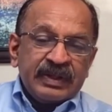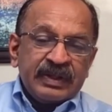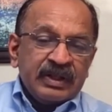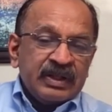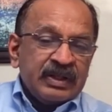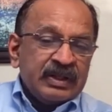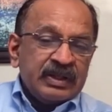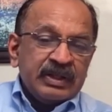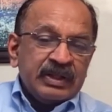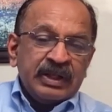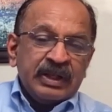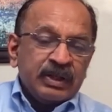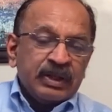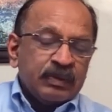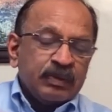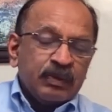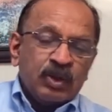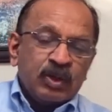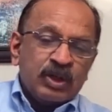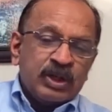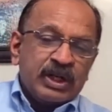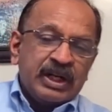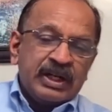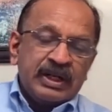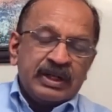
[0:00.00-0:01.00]

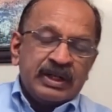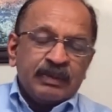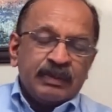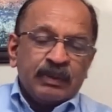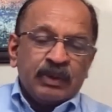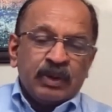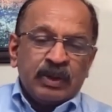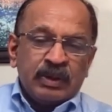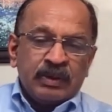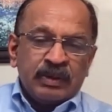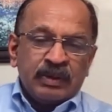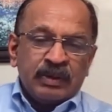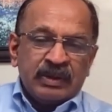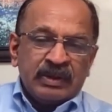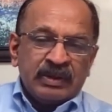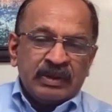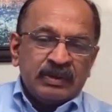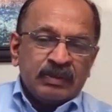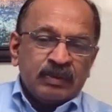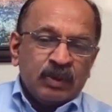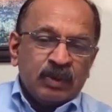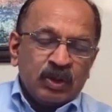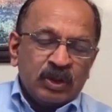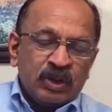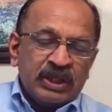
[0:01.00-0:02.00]

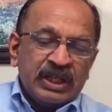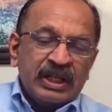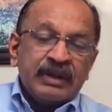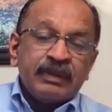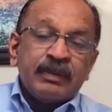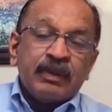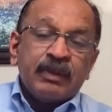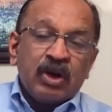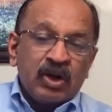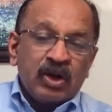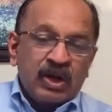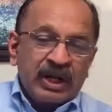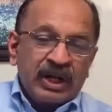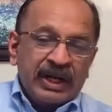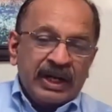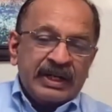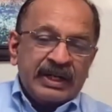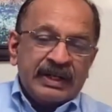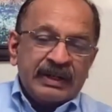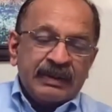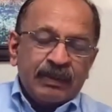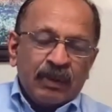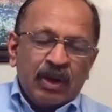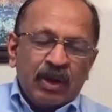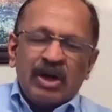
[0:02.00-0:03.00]
more than
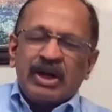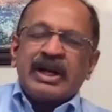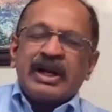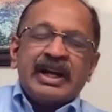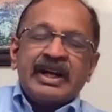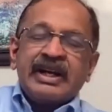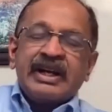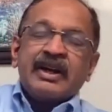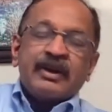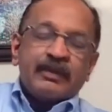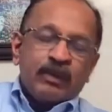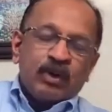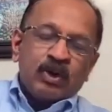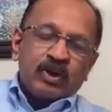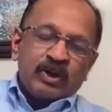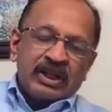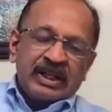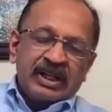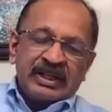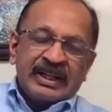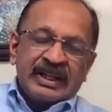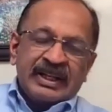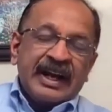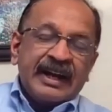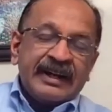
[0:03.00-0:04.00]
moderate or more
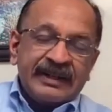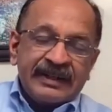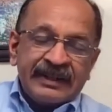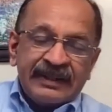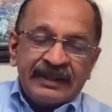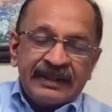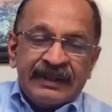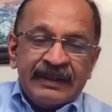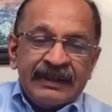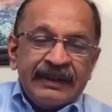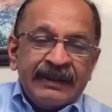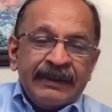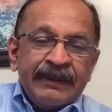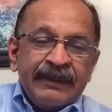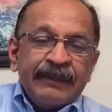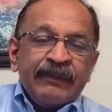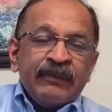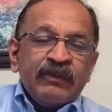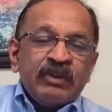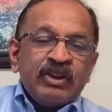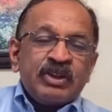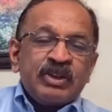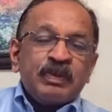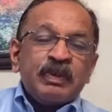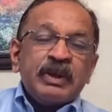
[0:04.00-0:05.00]
than that,
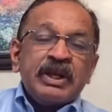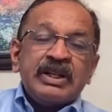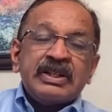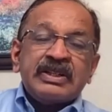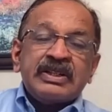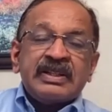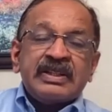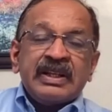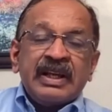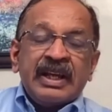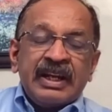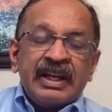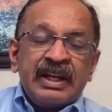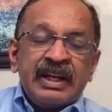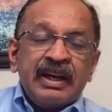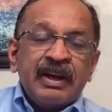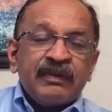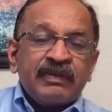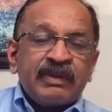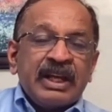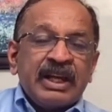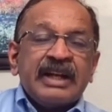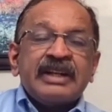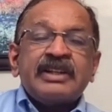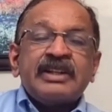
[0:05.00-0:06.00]
which means any
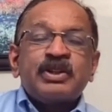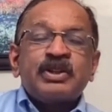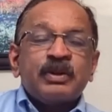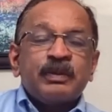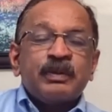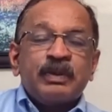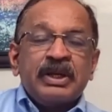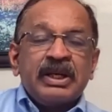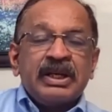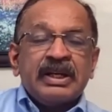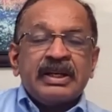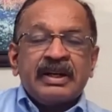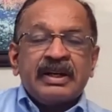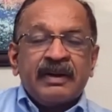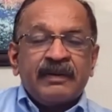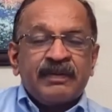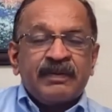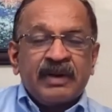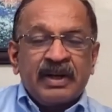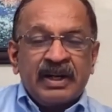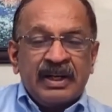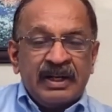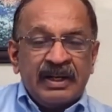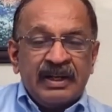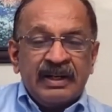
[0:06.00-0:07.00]
of that should be a
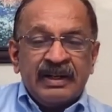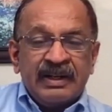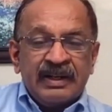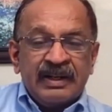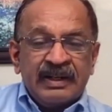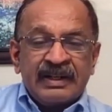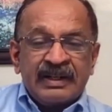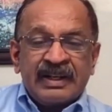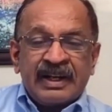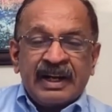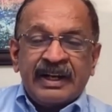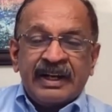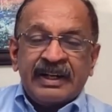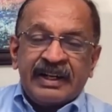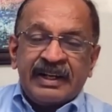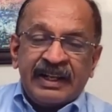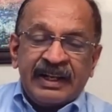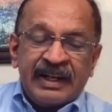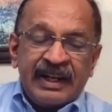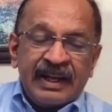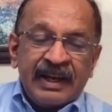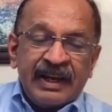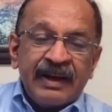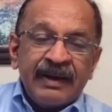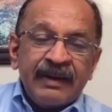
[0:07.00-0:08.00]
referral
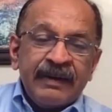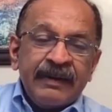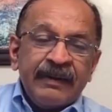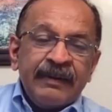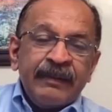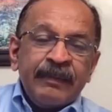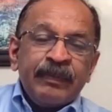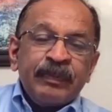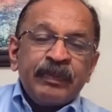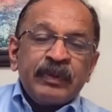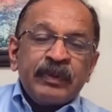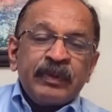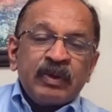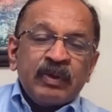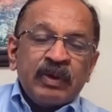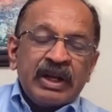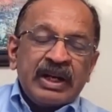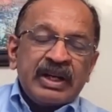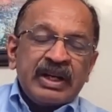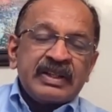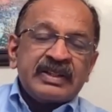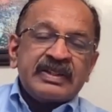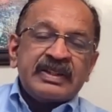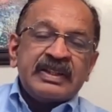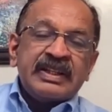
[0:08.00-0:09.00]
criteria.
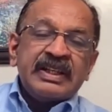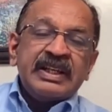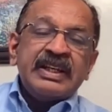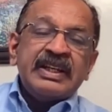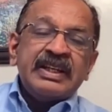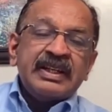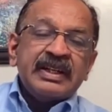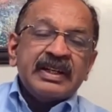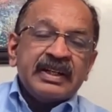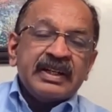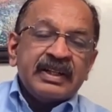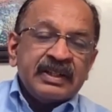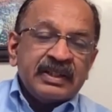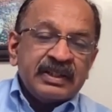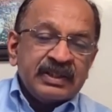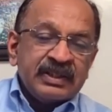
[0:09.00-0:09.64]
Whereas the